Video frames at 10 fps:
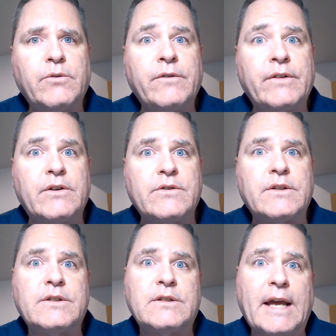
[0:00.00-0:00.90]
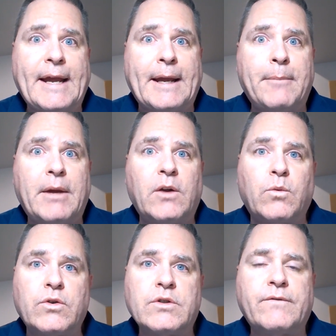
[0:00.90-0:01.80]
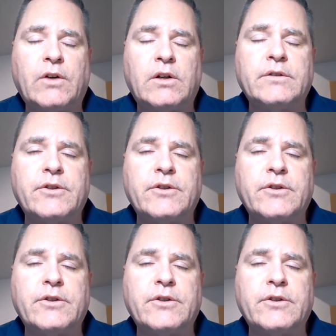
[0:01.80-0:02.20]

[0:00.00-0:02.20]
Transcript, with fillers: reveals the same and worse fault